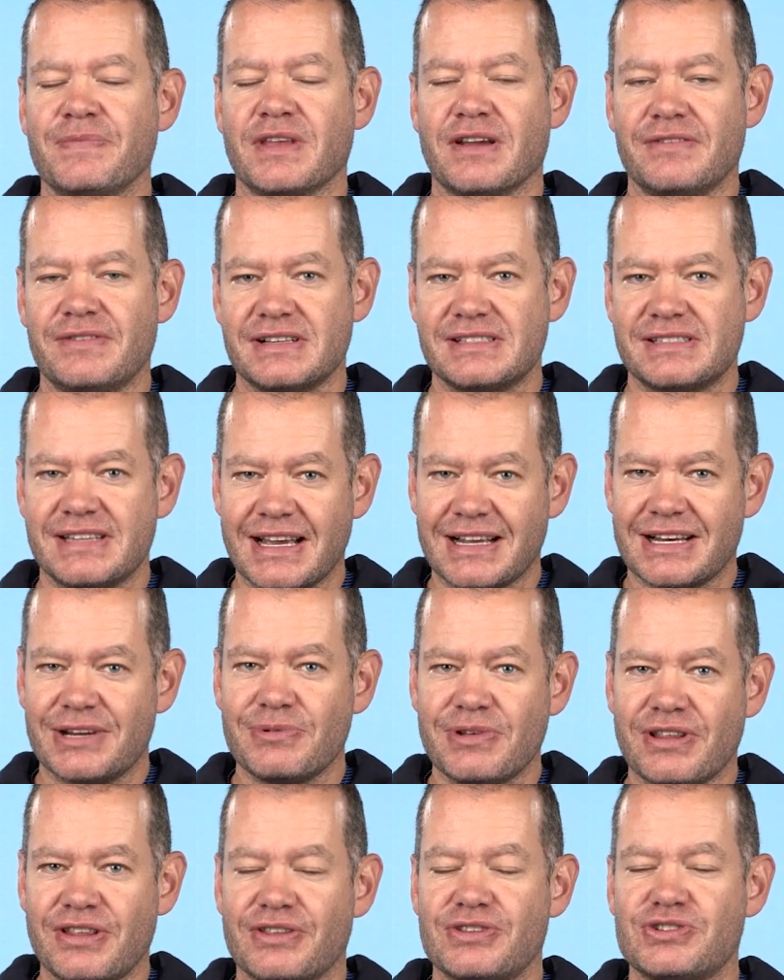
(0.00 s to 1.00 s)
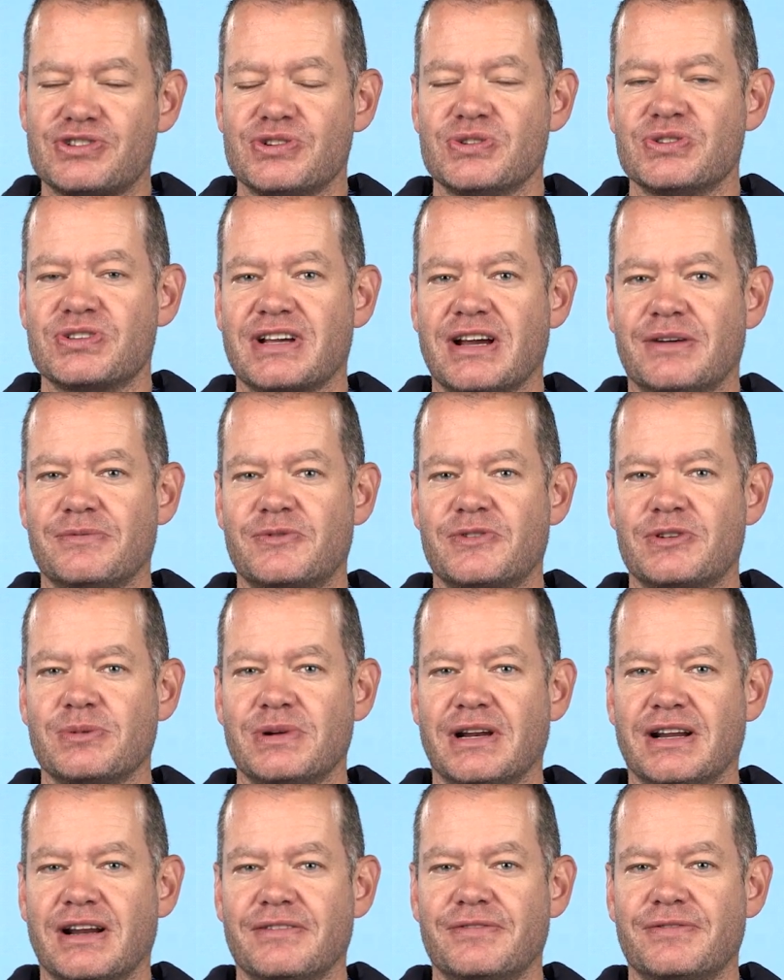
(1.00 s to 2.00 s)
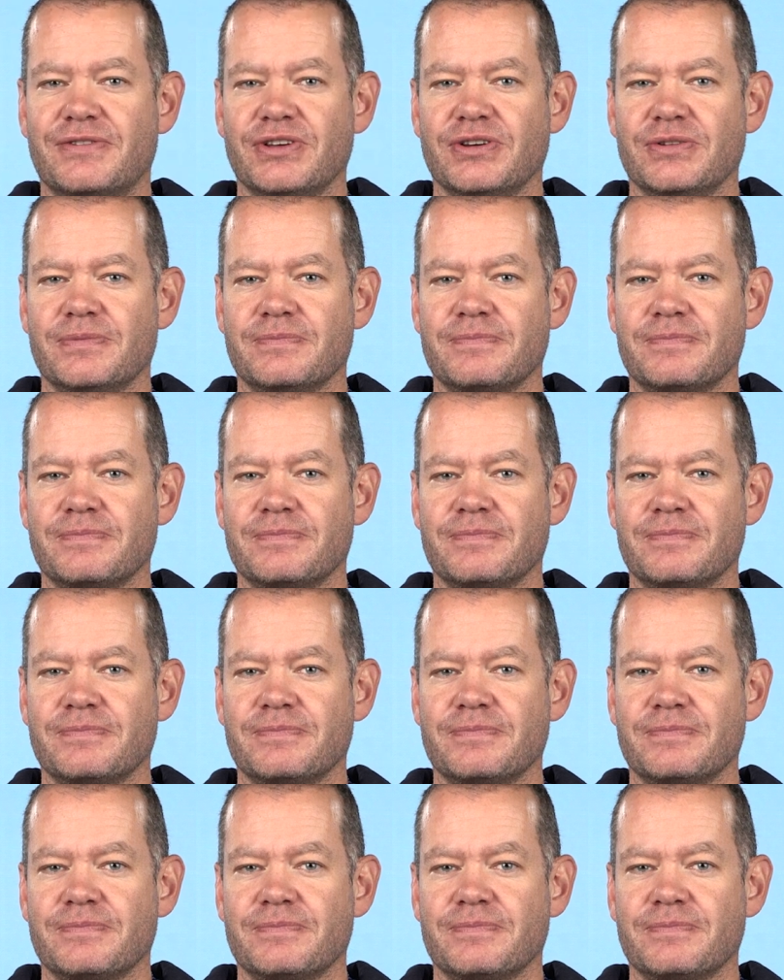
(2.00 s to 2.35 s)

of exactly whether the shoe's comfortable enough for you.